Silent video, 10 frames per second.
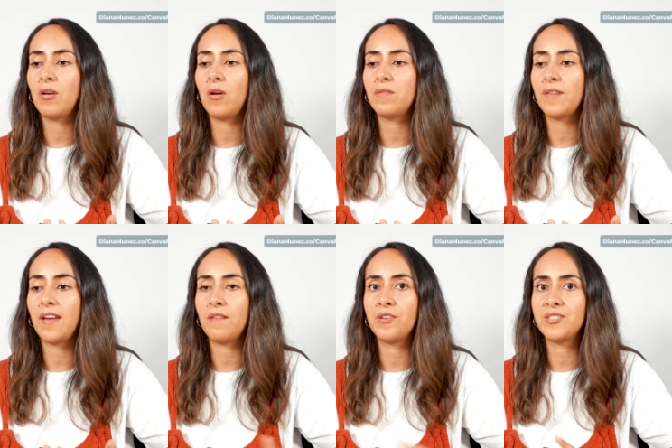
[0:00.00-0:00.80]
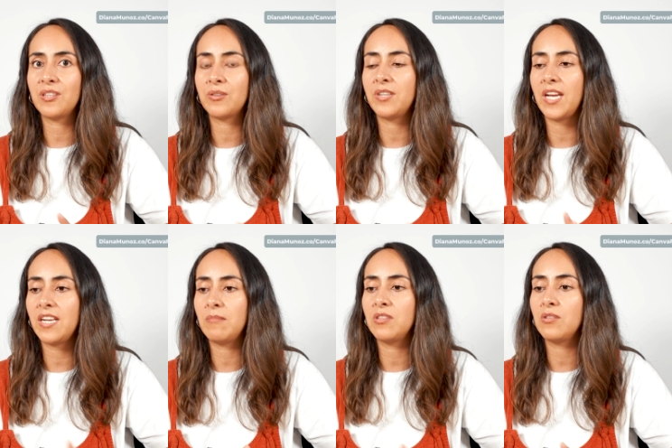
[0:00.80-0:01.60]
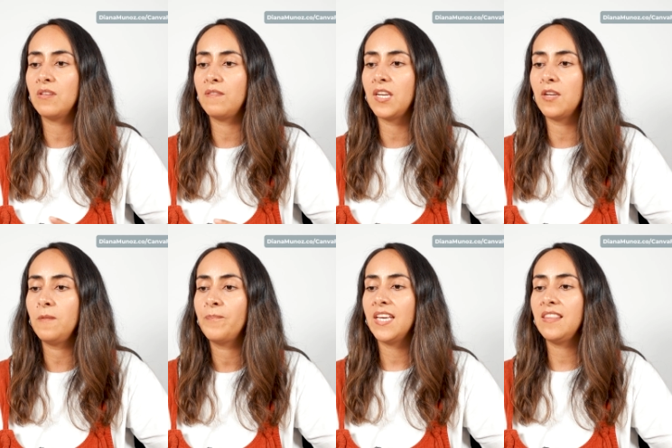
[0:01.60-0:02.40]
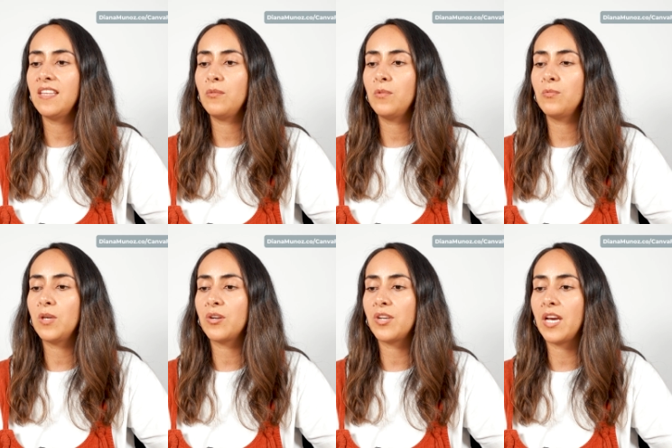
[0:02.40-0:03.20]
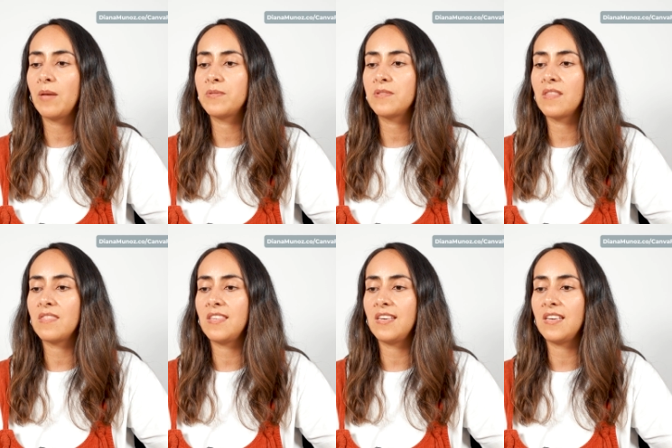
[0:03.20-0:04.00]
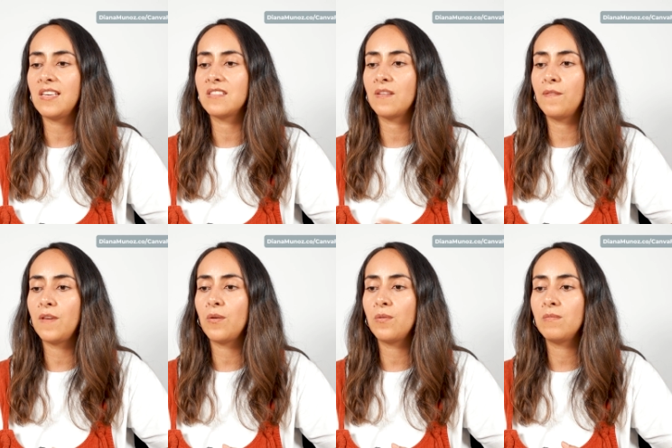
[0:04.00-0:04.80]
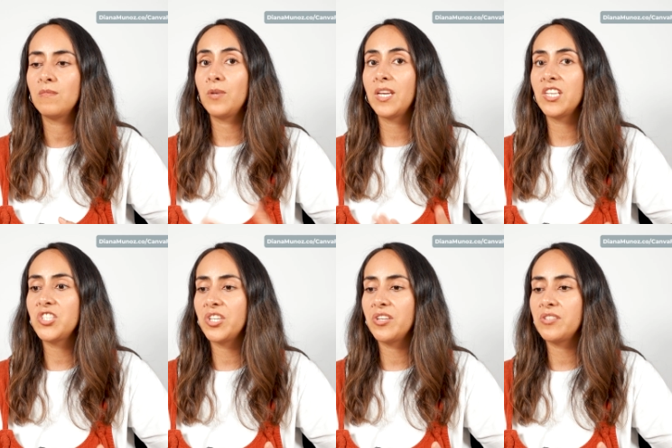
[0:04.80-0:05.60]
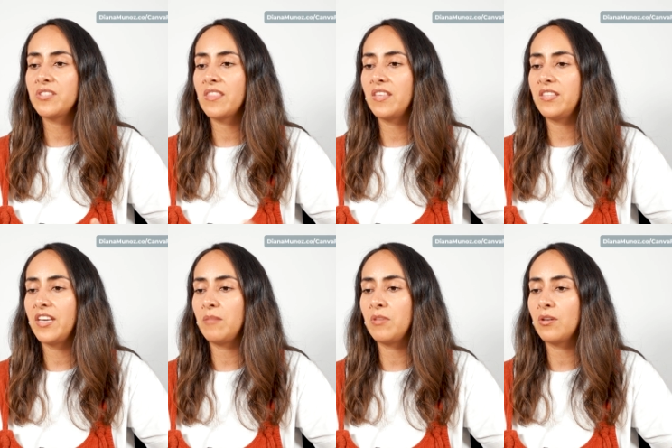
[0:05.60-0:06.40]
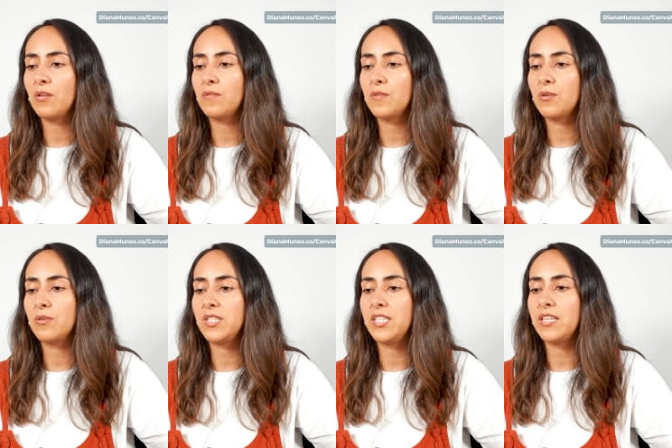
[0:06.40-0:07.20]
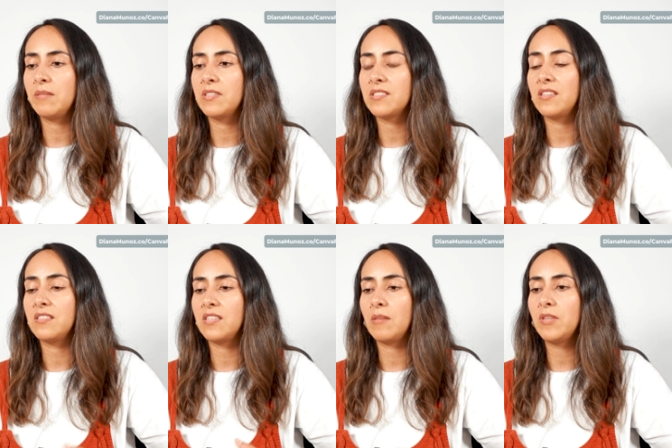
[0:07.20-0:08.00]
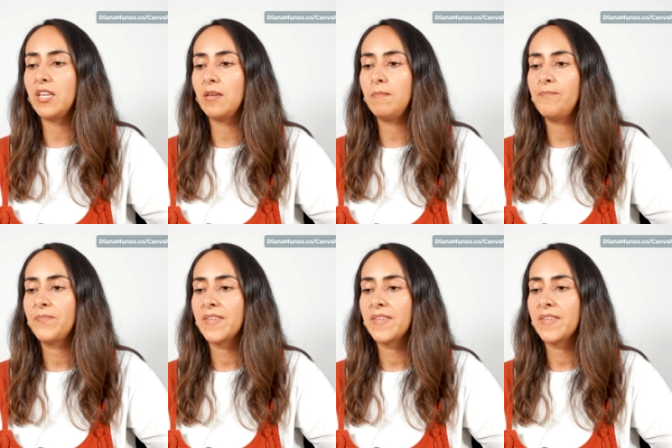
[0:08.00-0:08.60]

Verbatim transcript: of every single element on the video. And then when we collapse this view, we can adjust the timing of all the elements at the same time.